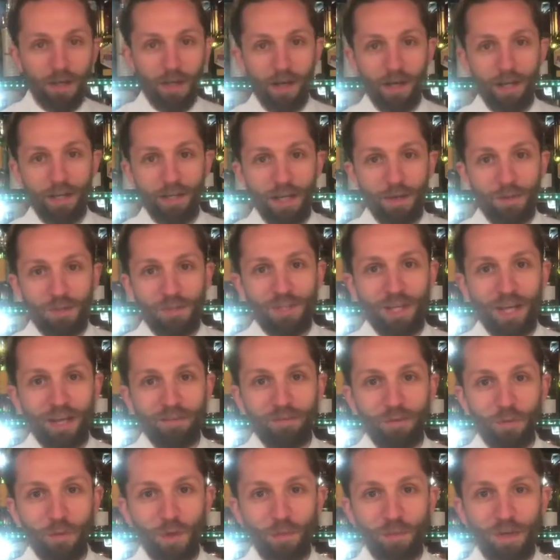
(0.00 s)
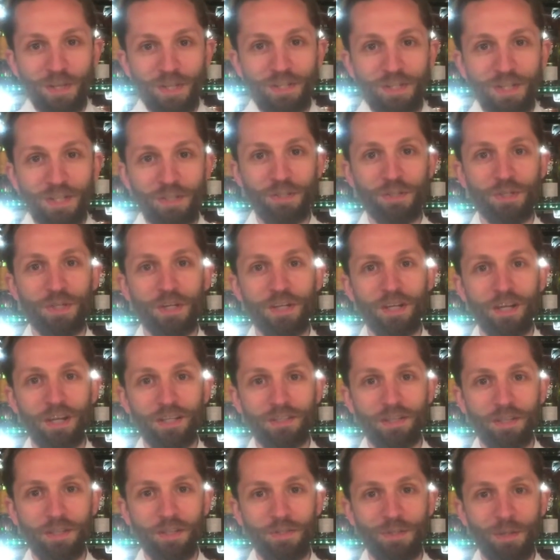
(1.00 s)
All right, now it's time for one of my signature
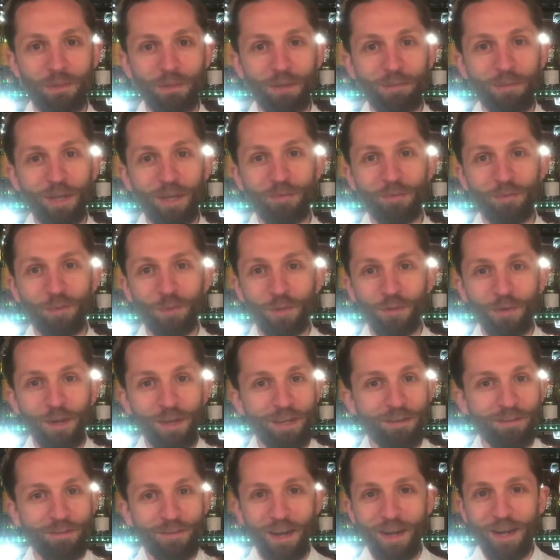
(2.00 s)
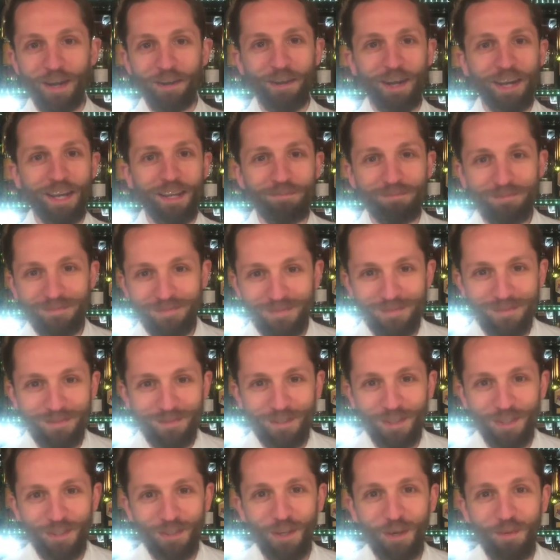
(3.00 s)
cocktails. I'm going to make for you the Ready Fire Aim,
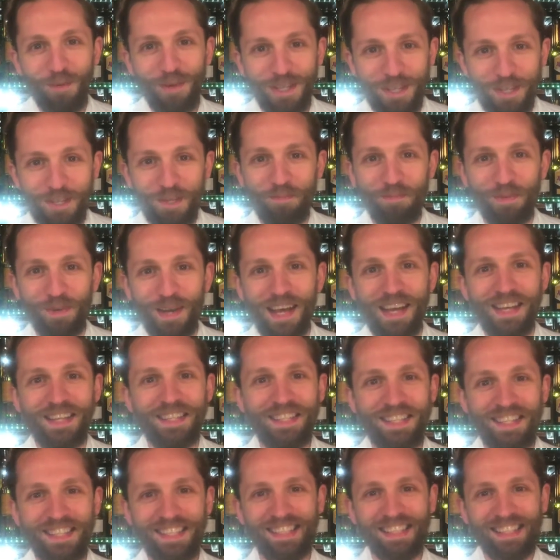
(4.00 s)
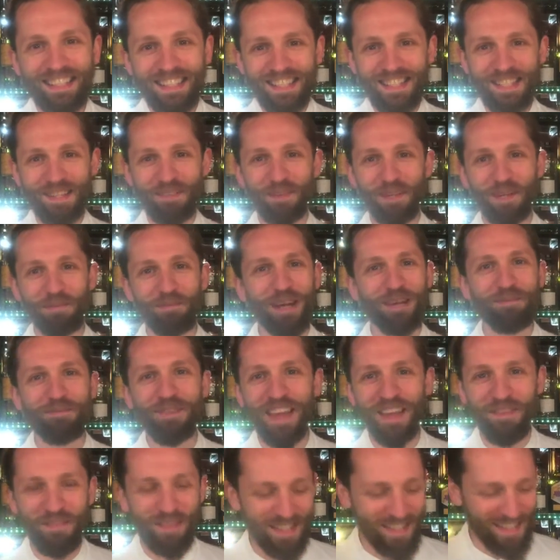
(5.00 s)
to nobody's surprise. It's one of my
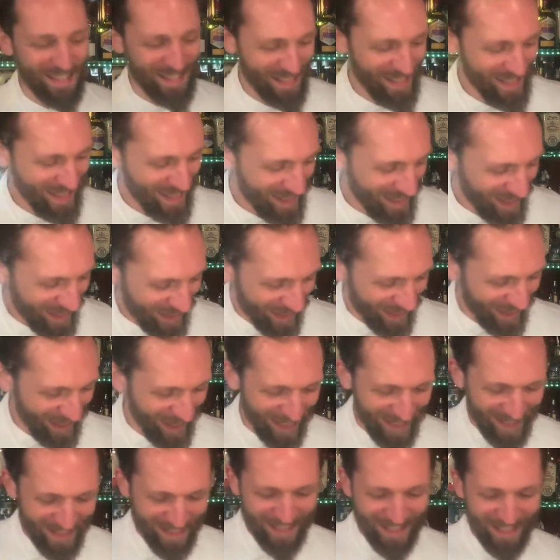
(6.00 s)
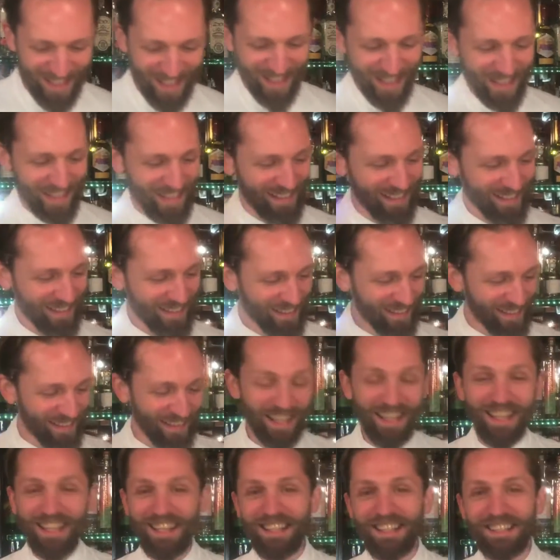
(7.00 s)
babies. And
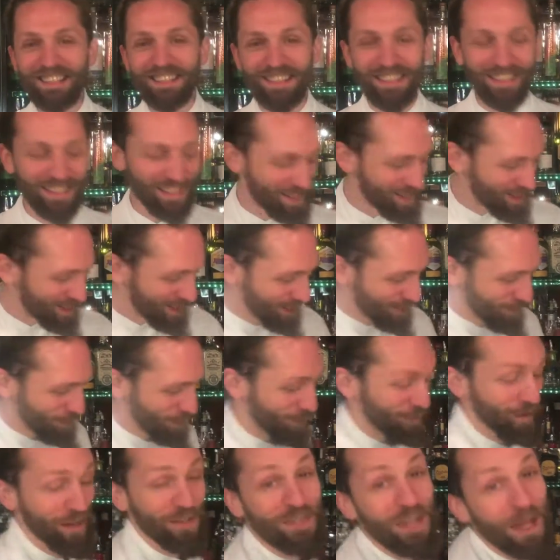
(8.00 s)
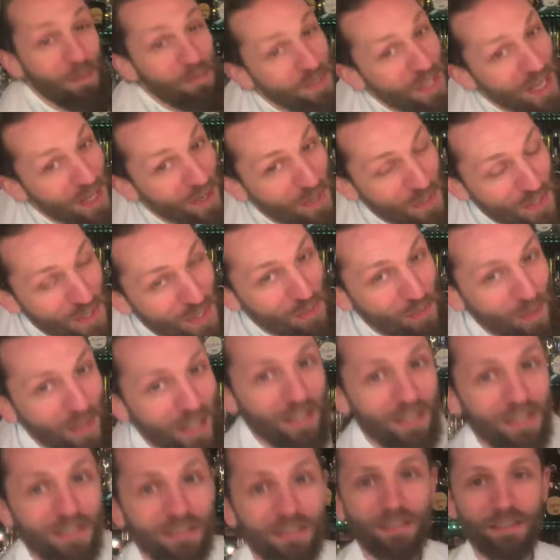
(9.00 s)
yeah, it's one of our top sellers as
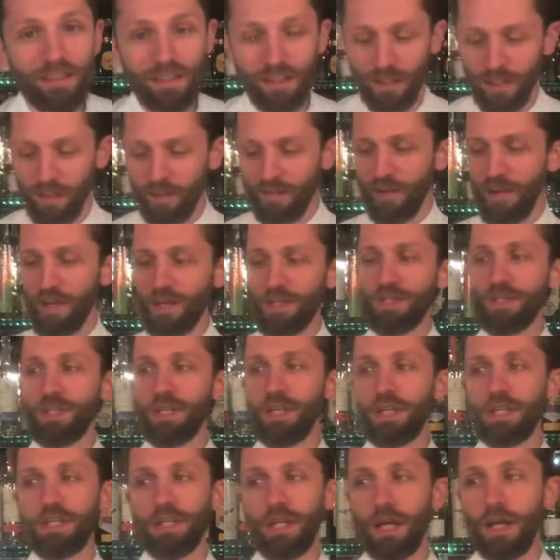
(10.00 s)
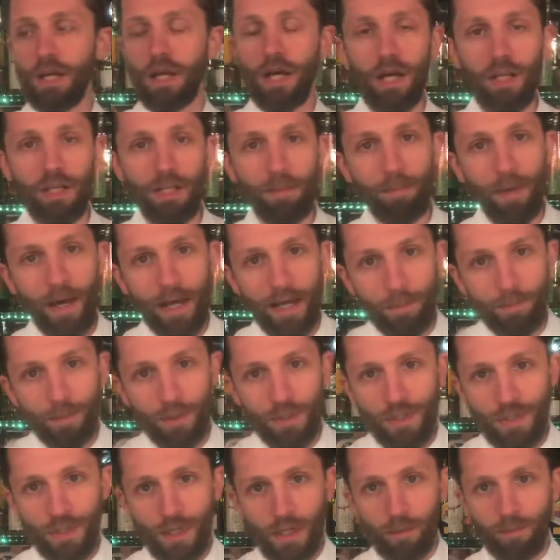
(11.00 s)
well. First is a honey pineapple
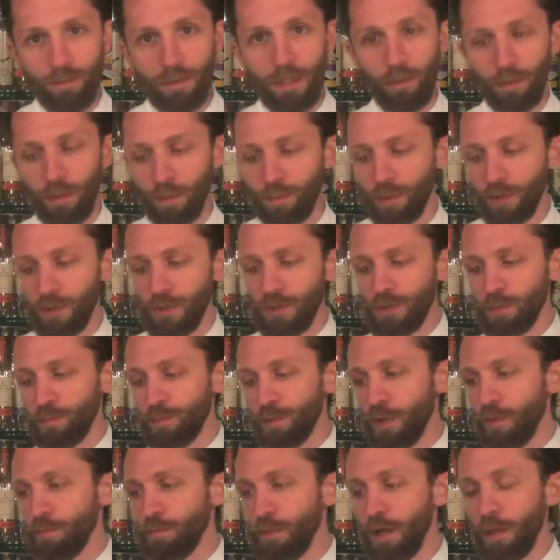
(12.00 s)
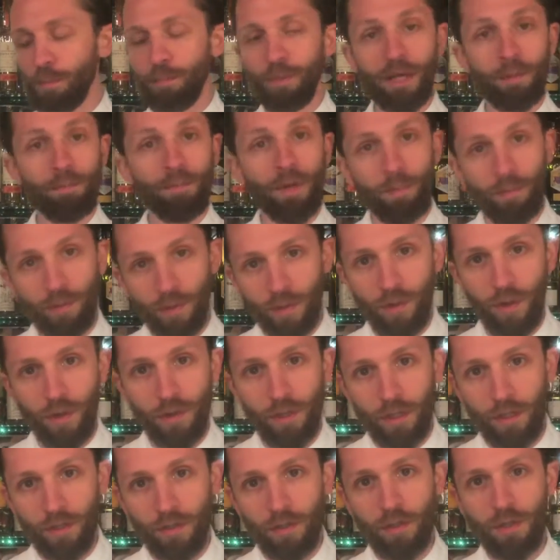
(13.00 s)
syrup that we put some pink
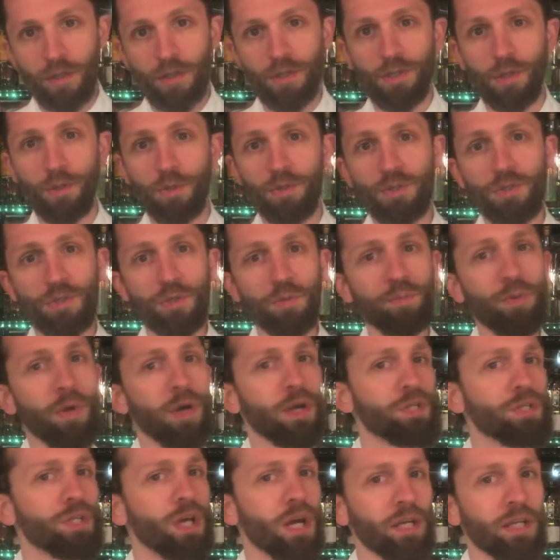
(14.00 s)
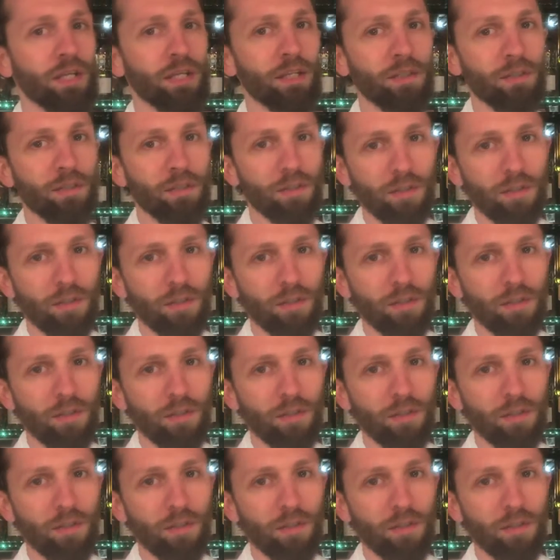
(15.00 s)
peppercorn in. So it's two parts honey